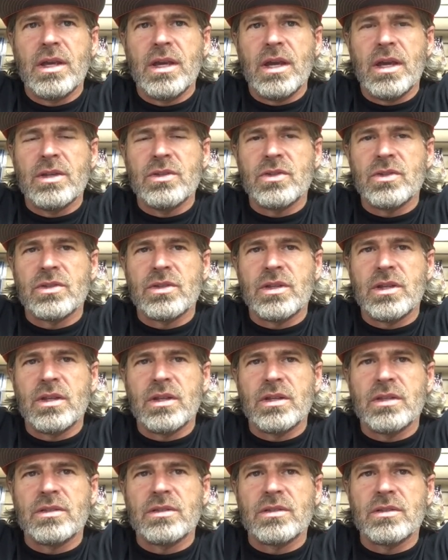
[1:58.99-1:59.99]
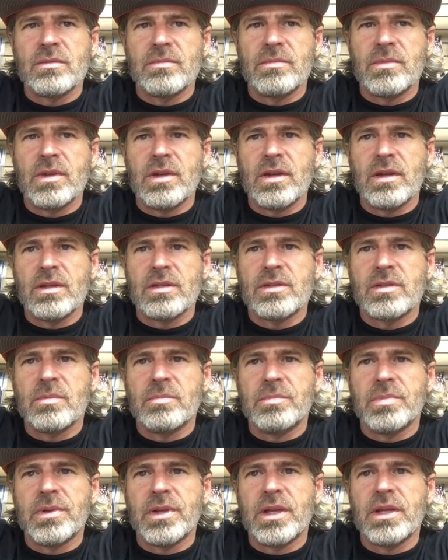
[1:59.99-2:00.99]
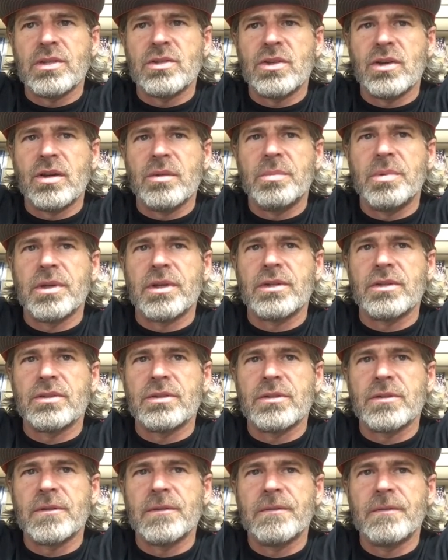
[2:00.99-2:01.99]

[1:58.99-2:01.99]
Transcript: and just getting some plank cherry pickers.